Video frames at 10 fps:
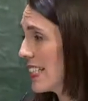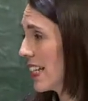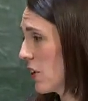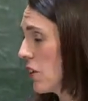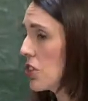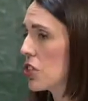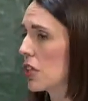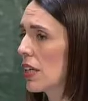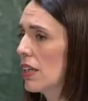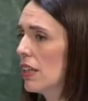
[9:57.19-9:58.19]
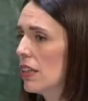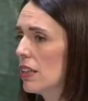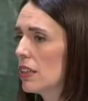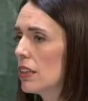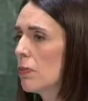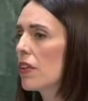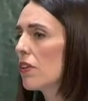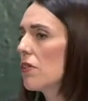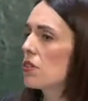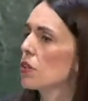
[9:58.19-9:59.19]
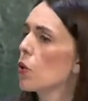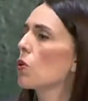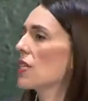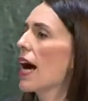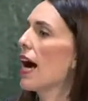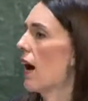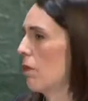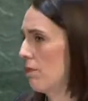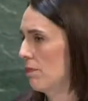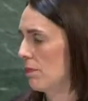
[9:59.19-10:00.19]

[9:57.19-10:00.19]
technology to be used to cause harm.